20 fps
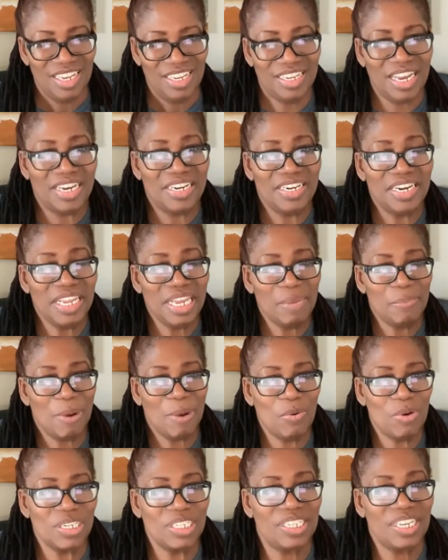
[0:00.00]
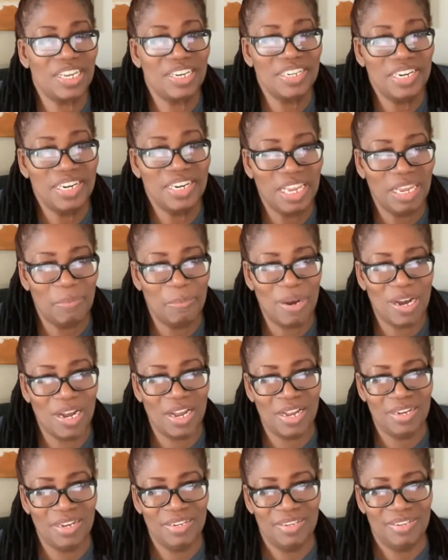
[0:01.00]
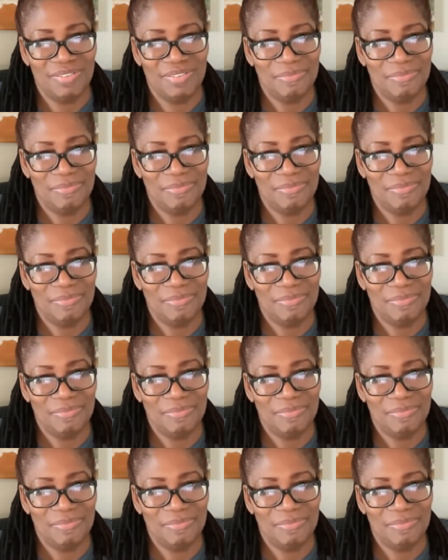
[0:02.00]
Your neighbor was your neighbor.